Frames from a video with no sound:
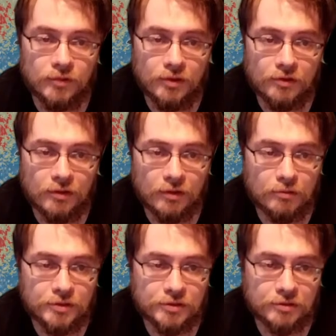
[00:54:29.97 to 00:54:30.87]
It's not a
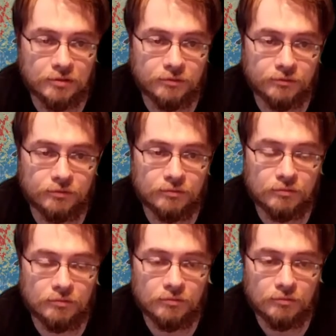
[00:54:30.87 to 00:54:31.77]
question of
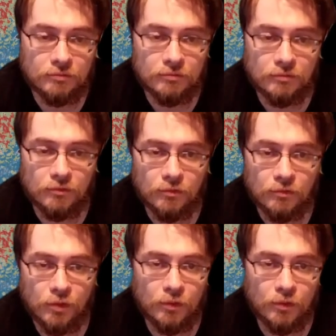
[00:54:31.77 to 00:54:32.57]
what